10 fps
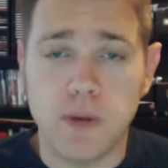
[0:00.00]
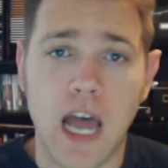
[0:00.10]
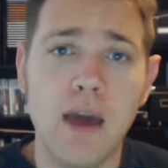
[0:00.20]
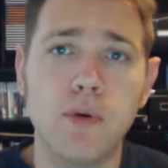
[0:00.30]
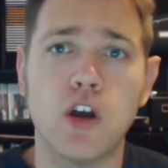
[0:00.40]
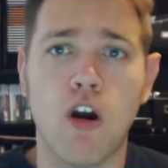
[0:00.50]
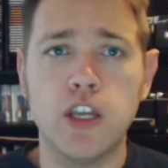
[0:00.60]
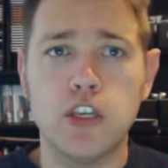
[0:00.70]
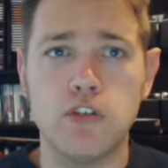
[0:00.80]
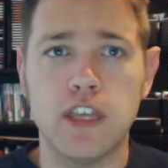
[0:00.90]
but I would
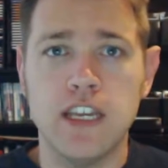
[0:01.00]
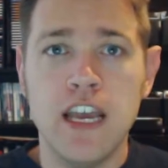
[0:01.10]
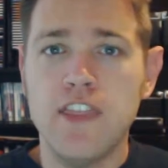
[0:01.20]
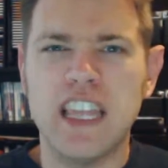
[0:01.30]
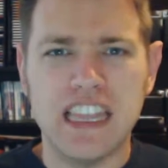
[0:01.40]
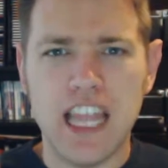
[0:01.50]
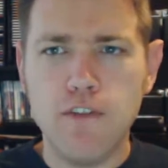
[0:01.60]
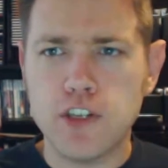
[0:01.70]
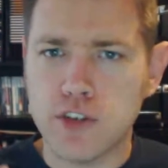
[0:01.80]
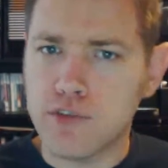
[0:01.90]
argue that
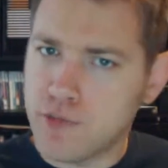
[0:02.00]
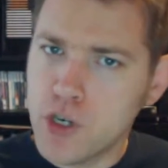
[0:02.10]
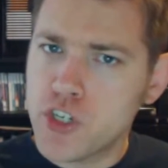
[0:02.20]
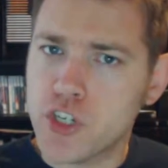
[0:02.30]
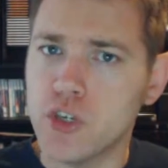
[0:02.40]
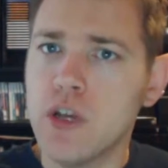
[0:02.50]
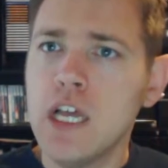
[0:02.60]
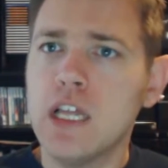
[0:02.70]
love is a virtue.